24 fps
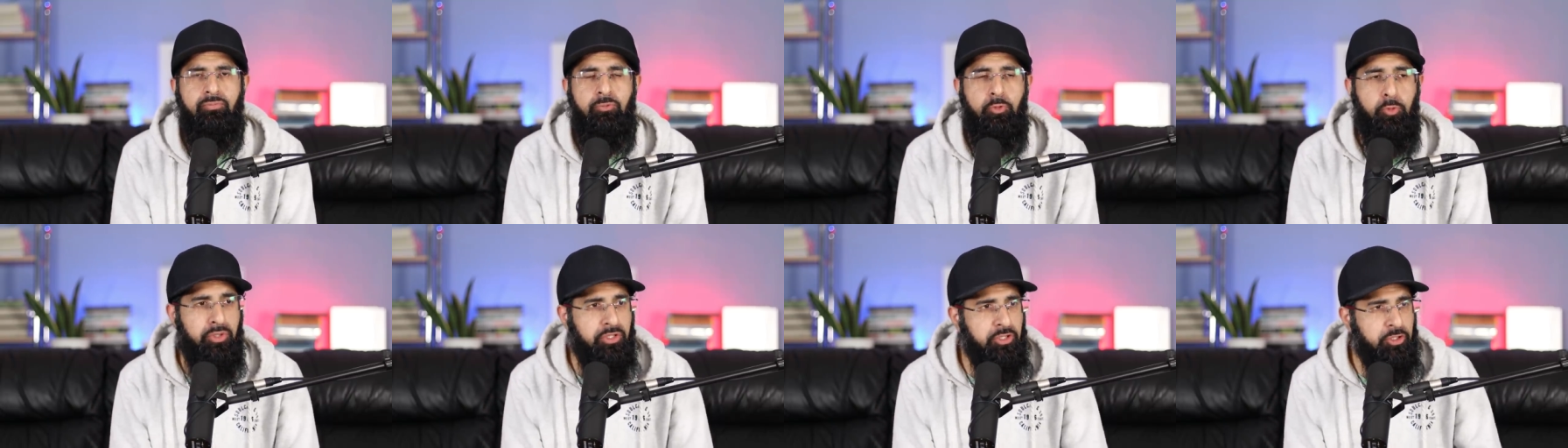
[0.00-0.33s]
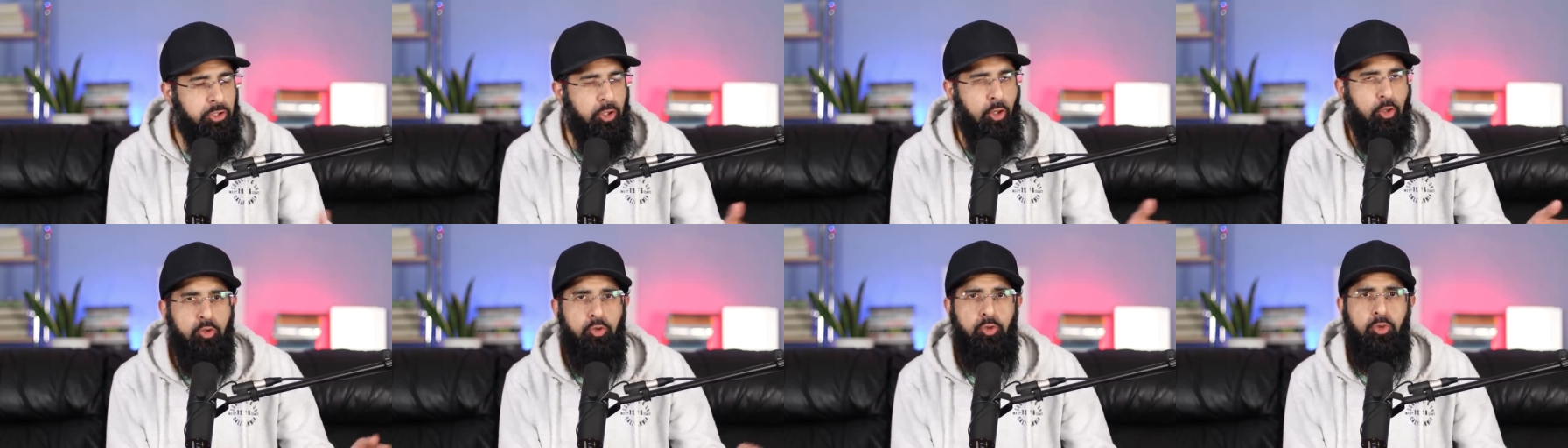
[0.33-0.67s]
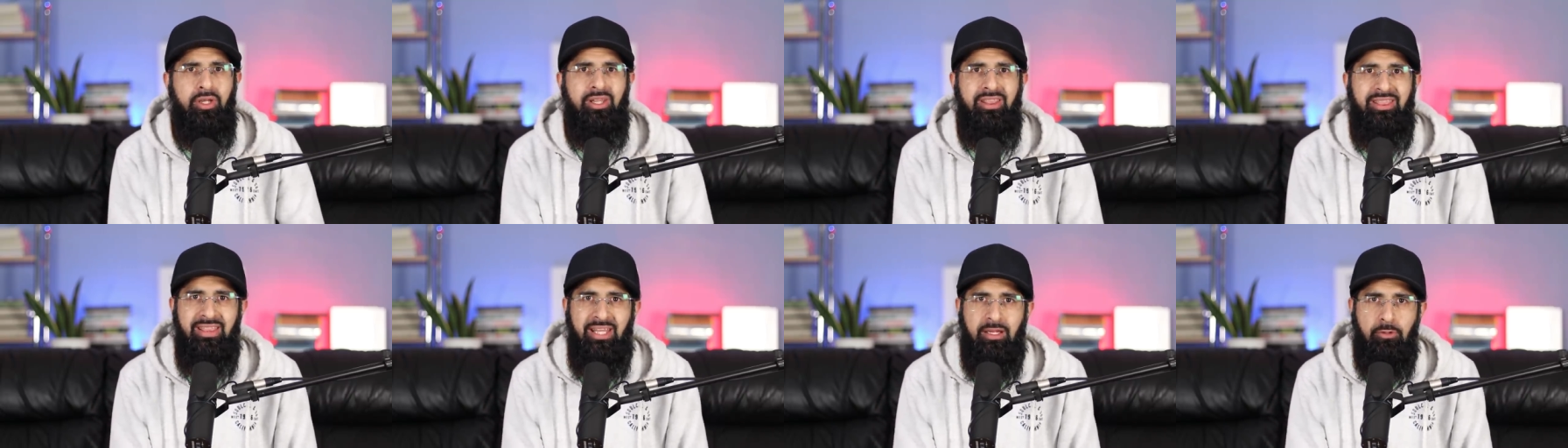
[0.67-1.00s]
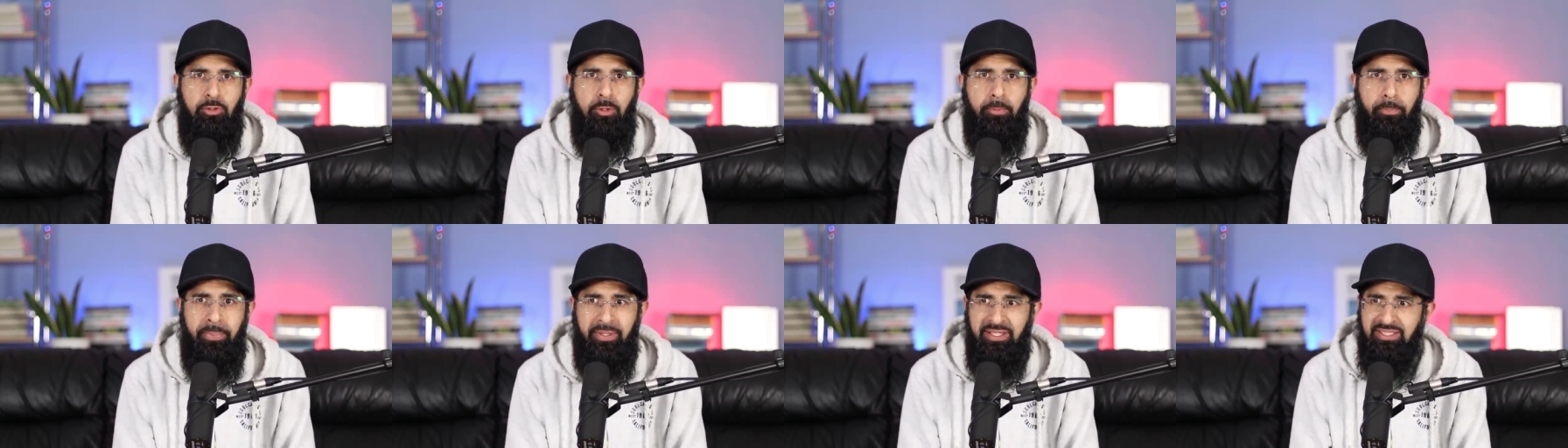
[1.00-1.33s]
When you go to a
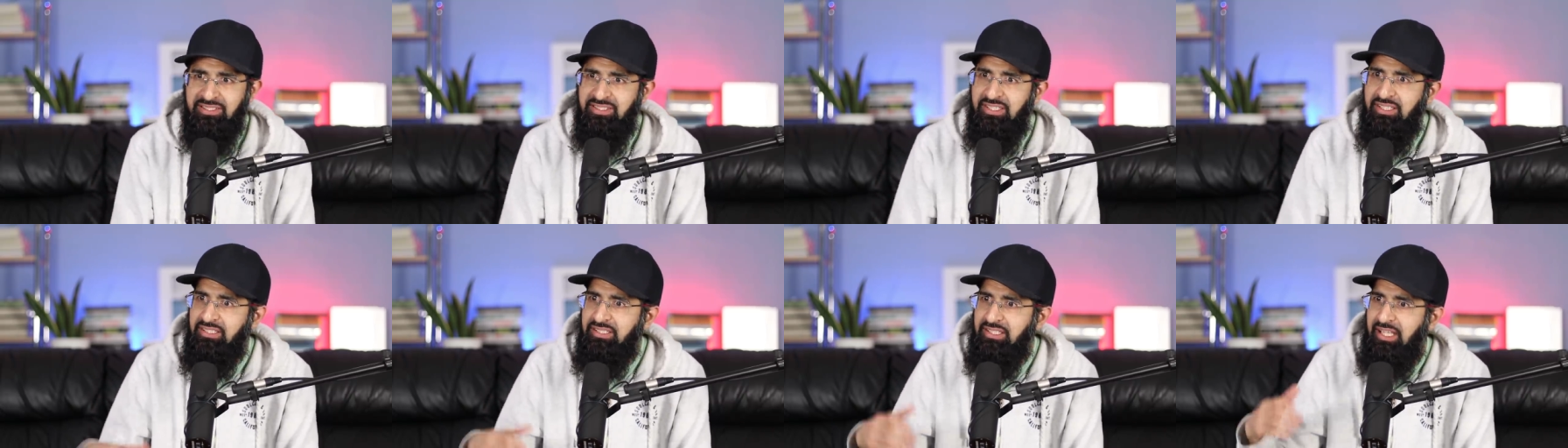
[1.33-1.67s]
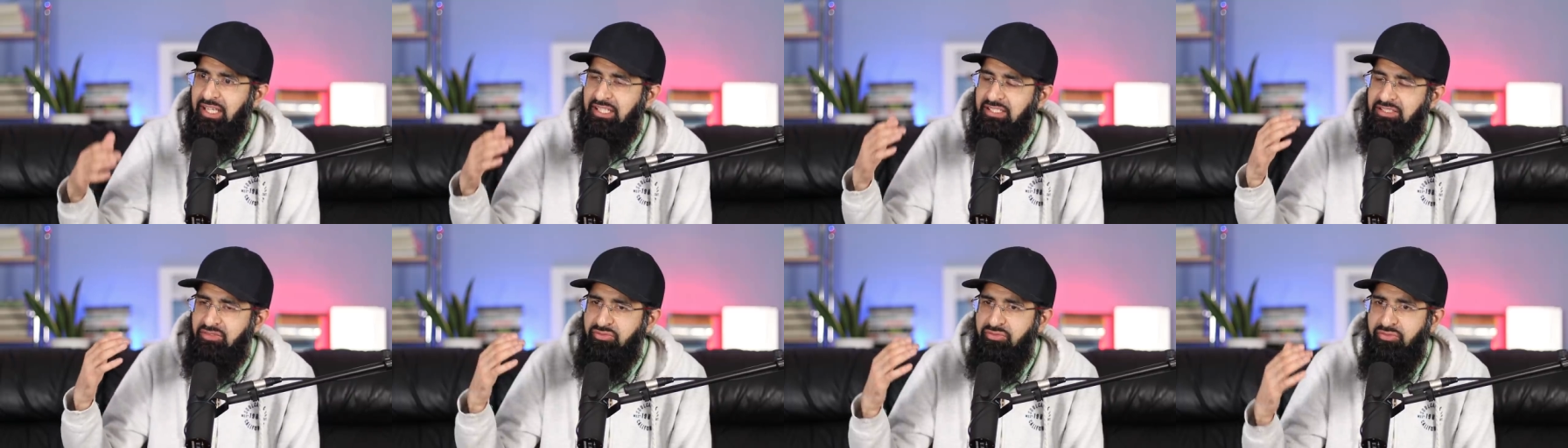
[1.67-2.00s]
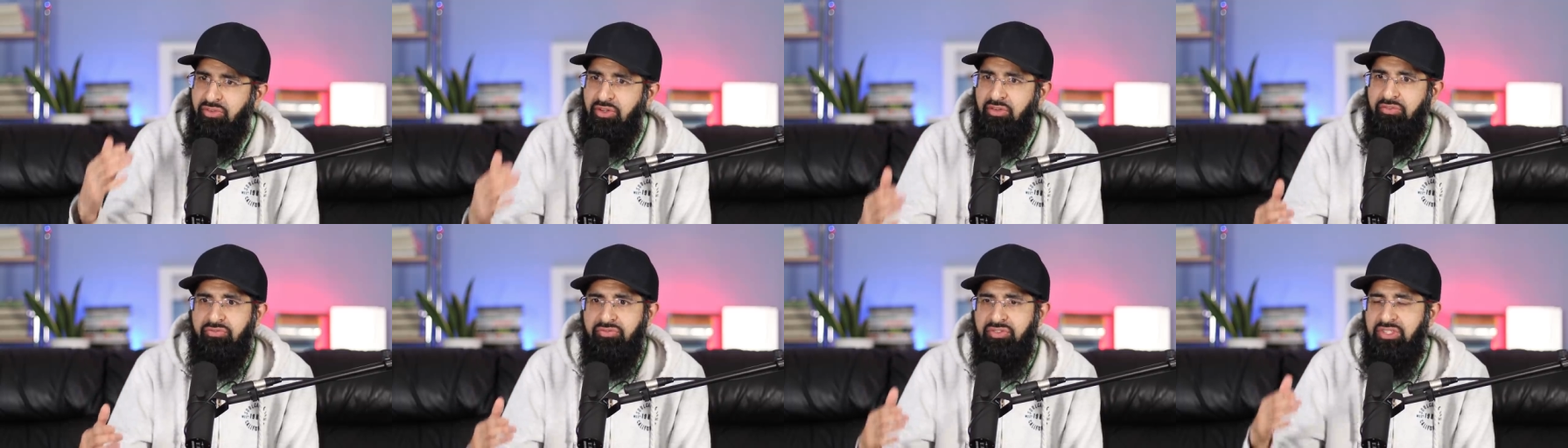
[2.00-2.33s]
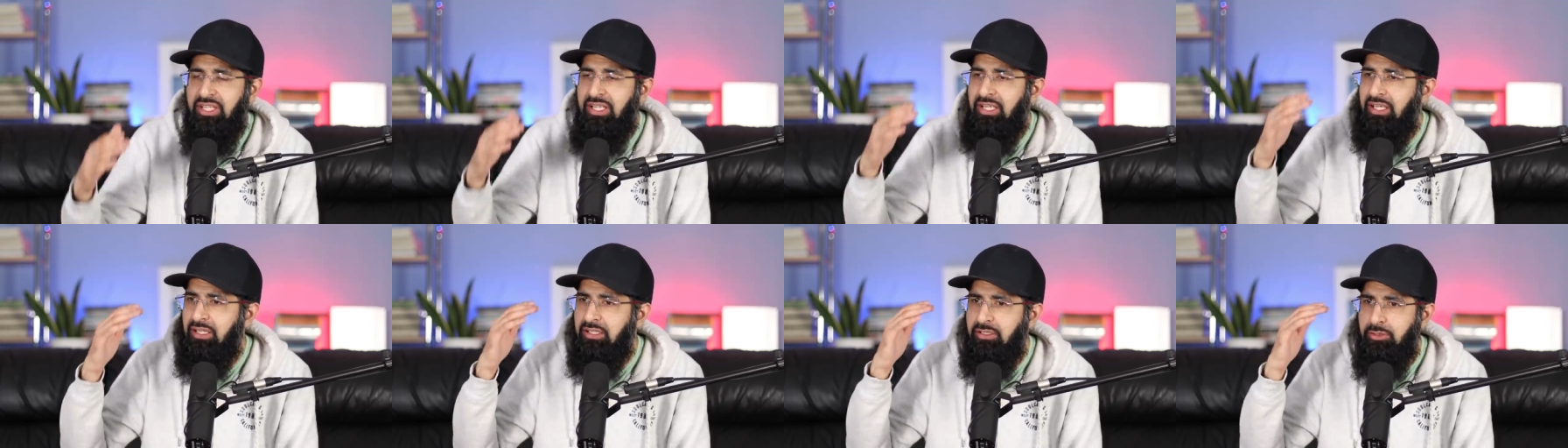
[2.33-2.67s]
therapist, it takes
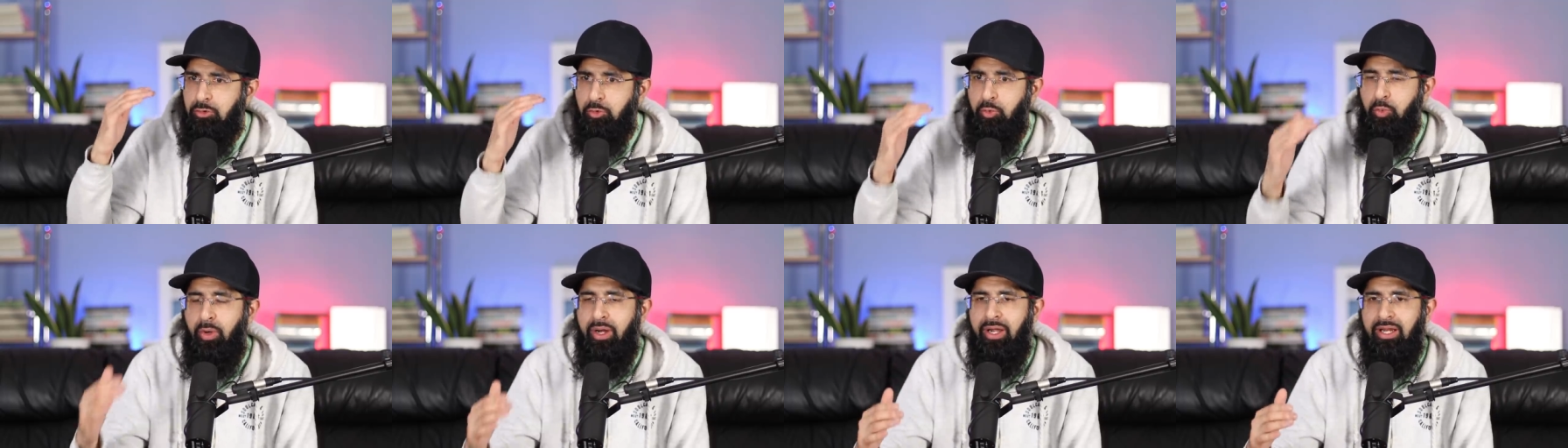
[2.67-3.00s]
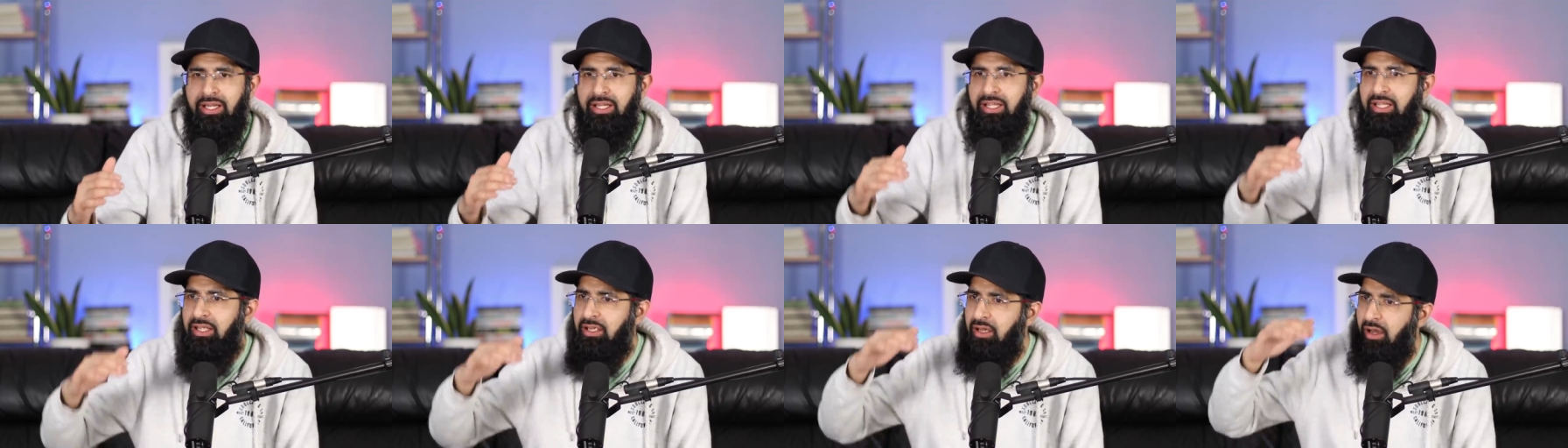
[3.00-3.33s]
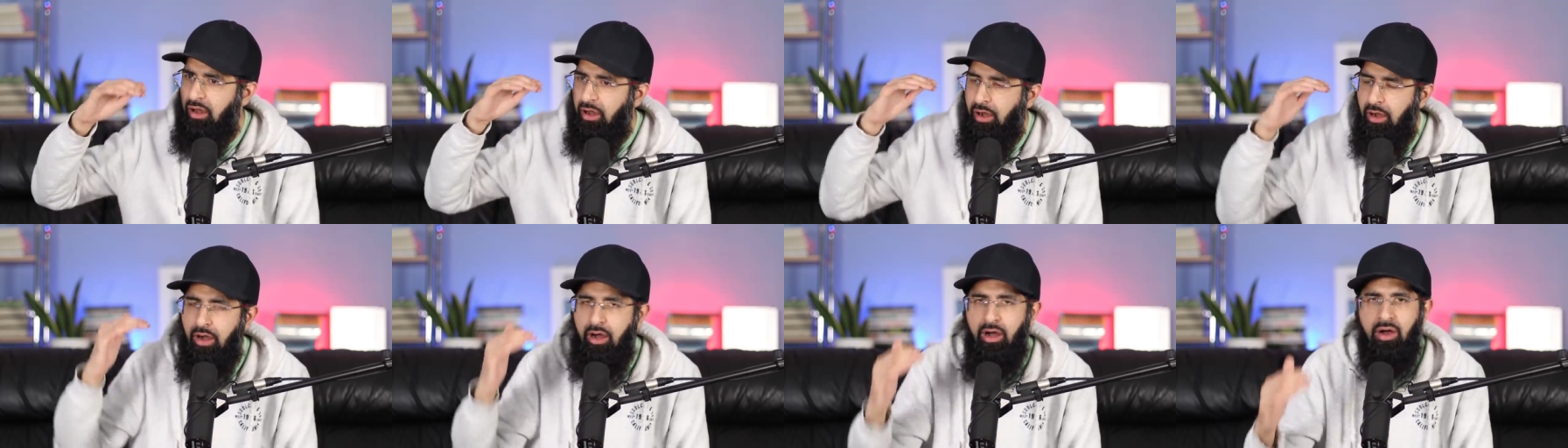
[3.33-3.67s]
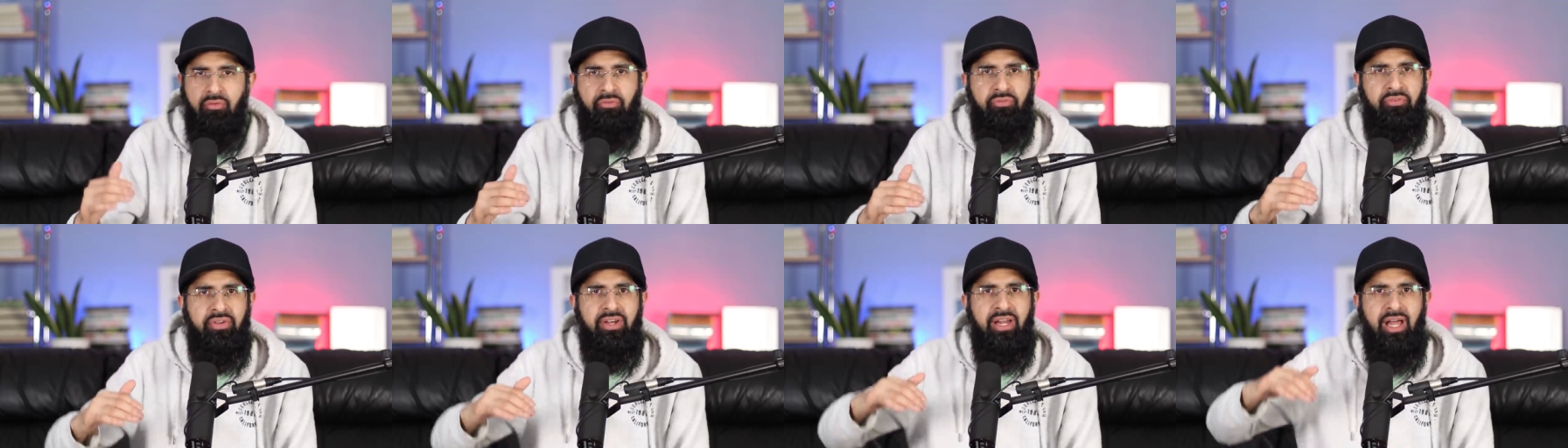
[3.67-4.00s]
15, 20,
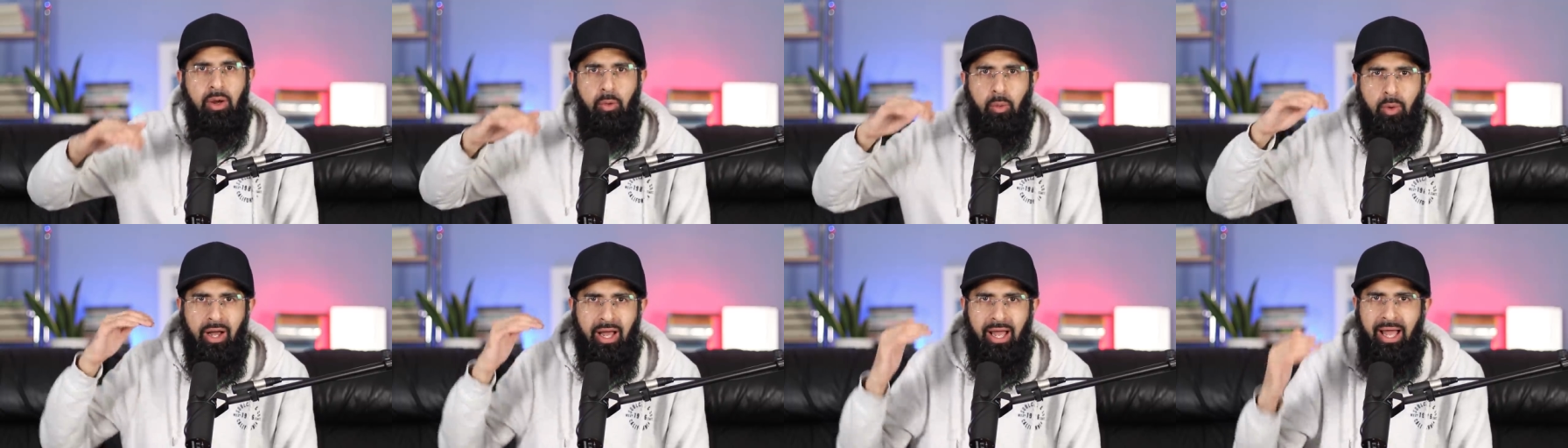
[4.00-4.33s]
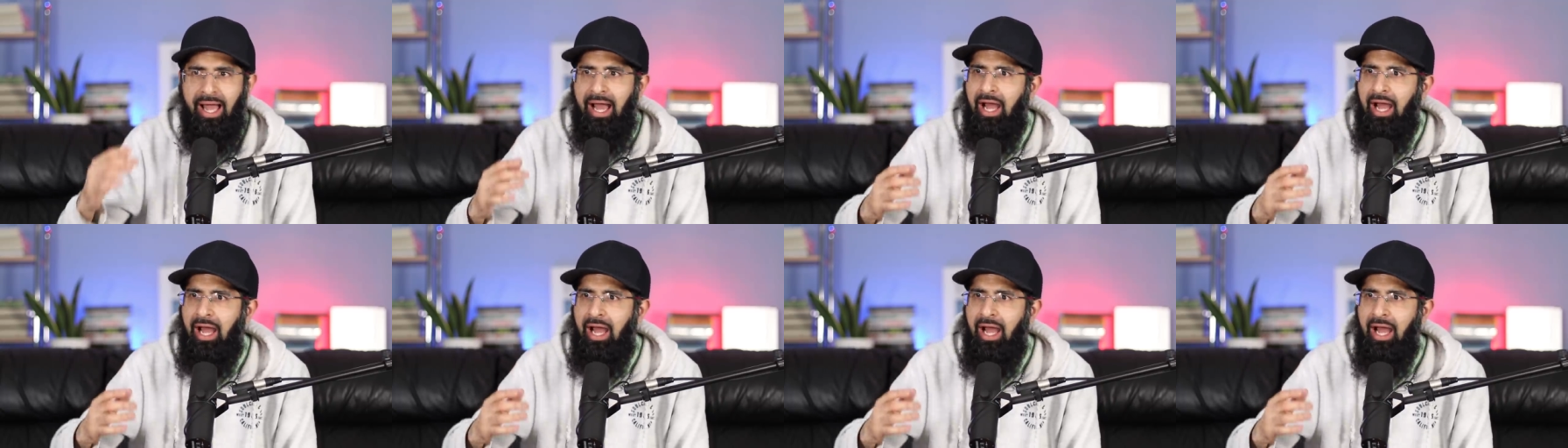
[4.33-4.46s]
half an hour,